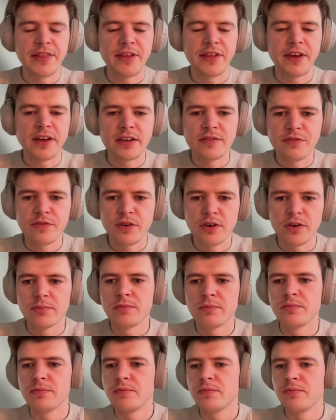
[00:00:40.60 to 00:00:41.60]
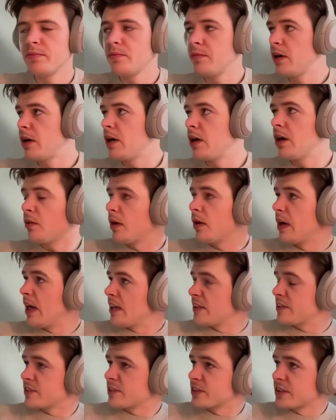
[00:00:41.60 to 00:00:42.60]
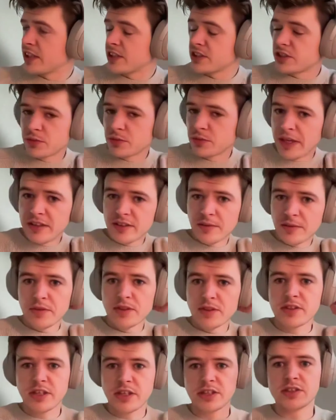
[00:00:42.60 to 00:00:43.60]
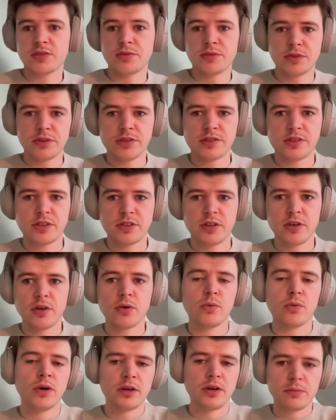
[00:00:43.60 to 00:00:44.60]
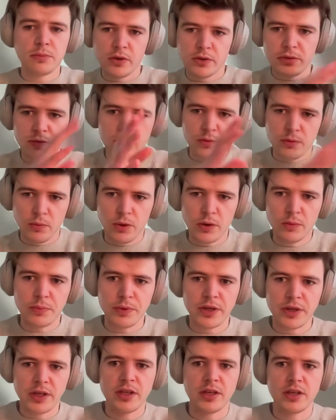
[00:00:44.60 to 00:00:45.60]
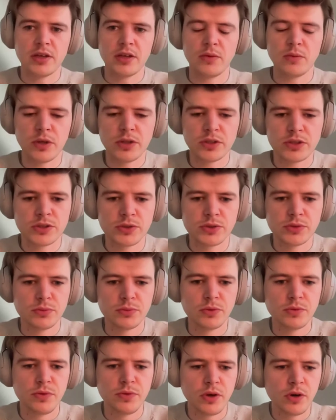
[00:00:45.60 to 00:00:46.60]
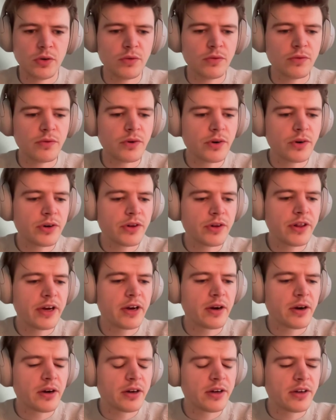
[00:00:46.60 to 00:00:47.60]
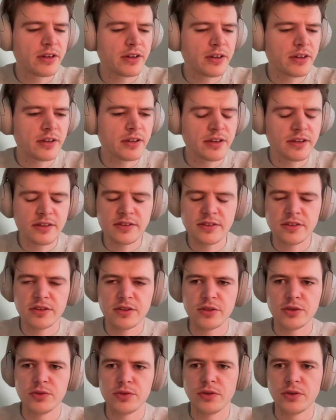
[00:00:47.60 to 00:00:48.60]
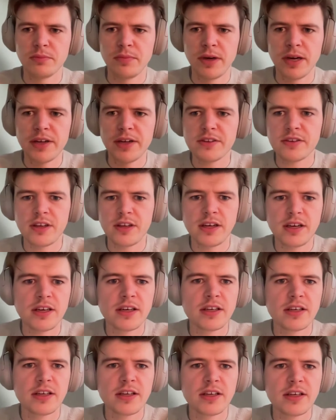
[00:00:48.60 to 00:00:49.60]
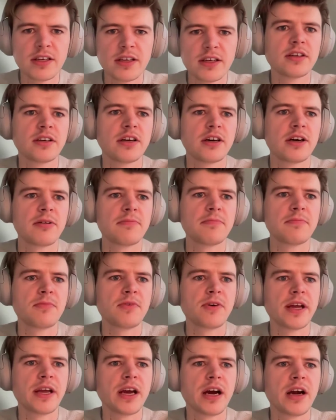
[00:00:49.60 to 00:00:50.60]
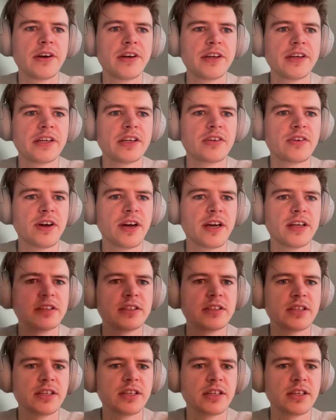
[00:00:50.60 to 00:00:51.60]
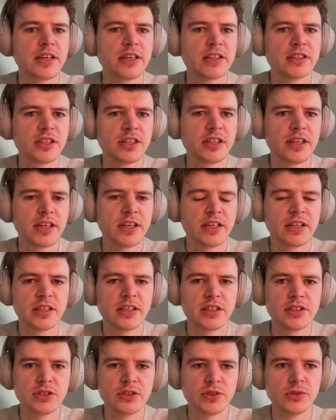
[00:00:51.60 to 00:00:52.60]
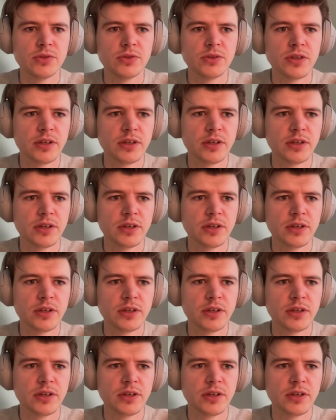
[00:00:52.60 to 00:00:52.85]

I think from our last discussion, we had some discussions with Juan about what we want to move over. There is a to-do on my side regarding creating actually an issue.